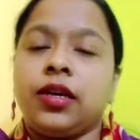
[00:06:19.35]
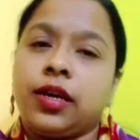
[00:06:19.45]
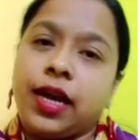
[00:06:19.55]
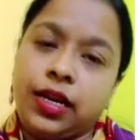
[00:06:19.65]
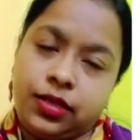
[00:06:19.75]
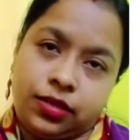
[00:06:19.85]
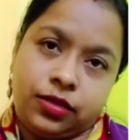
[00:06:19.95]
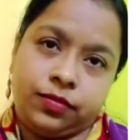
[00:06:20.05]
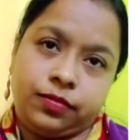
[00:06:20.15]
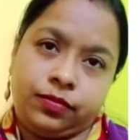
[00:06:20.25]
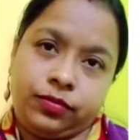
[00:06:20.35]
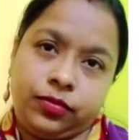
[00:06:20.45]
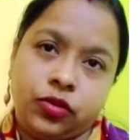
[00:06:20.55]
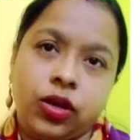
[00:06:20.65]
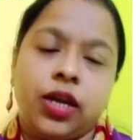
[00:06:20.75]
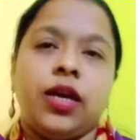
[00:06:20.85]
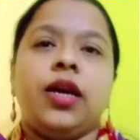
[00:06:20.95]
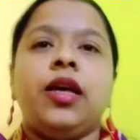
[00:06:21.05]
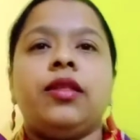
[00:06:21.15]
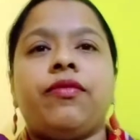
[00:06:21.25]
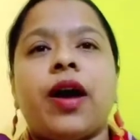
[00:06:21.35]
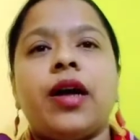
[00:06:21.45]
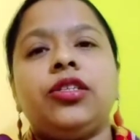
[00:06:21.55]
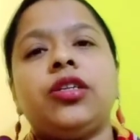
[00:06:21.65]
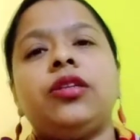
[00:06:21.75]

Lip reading: calyx. Okay, the function